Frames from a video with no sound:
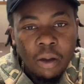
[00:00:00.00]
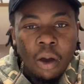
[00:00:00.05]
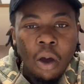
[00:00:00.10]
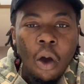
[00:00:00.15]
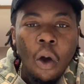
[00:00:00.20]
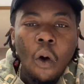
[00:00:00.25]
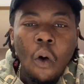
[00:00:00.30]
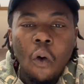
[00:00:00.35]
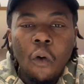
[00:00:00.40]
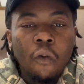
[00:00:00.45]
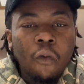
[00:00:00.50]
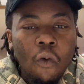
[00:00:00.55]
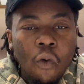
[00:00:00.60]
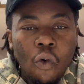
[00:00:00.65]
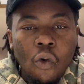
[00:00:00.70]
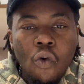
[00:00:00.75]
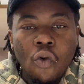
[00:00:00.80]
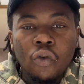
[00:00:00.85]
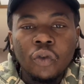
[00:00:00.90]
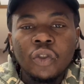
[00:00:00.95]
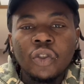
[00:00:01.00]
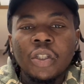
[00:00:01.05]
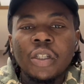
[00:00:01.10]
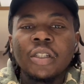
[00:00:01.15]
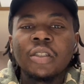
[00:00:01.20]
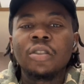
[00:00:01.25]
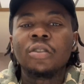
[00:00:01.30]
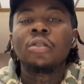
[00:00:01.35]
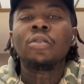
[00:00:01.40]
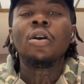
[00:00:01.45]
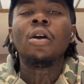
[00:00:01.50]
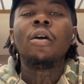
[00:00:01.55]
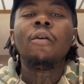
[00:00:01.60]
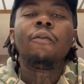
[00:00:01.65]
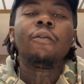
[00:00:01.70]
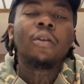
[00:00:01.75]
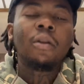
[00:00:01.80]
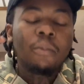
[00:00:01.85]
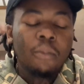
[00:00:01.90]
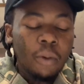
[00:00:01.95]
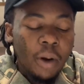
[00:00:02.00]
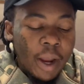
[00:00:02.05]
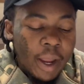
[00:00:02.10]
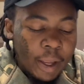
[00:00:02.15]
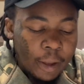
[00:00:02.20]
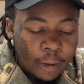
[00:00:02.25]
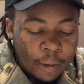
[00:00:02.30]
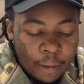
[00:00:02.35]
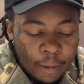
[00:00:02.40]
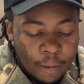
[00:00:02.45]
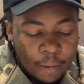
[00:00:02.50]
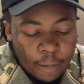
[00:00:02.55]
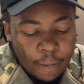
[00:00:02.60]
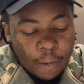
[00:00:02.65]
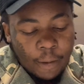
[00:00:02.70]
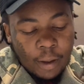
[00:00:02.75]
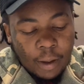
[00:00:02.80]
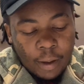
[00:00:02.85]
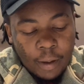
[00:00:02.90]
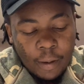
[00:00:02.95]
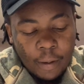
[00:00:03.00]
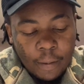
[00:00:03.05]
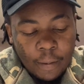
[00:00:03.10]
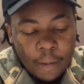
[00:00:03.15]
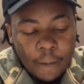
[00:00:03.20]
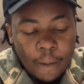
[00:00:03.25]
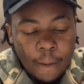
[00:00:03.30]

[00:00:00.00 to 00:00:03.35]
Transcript: whole foods is good for the brain. And